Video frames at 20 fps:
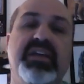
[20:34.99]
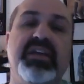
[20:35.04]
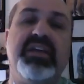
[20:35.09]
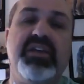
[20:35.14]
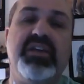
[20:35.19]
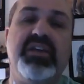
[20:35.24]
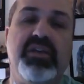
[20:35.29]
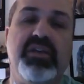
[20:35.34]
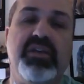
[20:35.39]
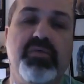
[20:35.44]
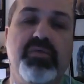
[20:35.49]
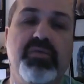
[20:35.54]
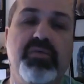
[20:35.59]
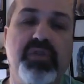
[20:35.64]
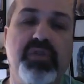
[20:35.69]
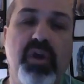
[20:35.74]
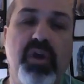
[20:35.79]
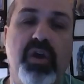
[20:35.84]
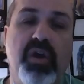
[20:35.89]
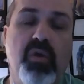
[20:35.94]
You
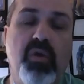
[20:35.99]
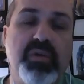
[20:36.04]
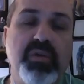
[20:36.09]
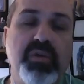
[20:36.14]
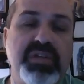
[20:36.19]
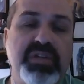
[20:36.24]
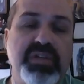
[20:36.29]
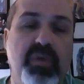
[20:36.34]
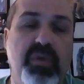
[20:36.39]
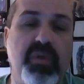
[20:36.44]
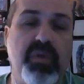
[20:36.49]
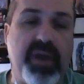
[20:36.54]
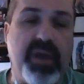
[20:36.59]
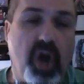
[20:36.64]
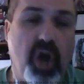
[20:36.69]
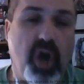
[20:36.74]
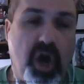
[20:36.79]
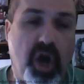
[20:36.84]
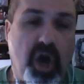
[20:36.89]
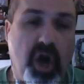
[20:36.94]
know what's going
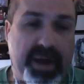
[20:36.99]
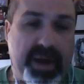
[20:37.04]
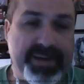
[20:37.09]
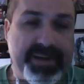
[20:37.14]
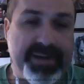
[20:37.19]
on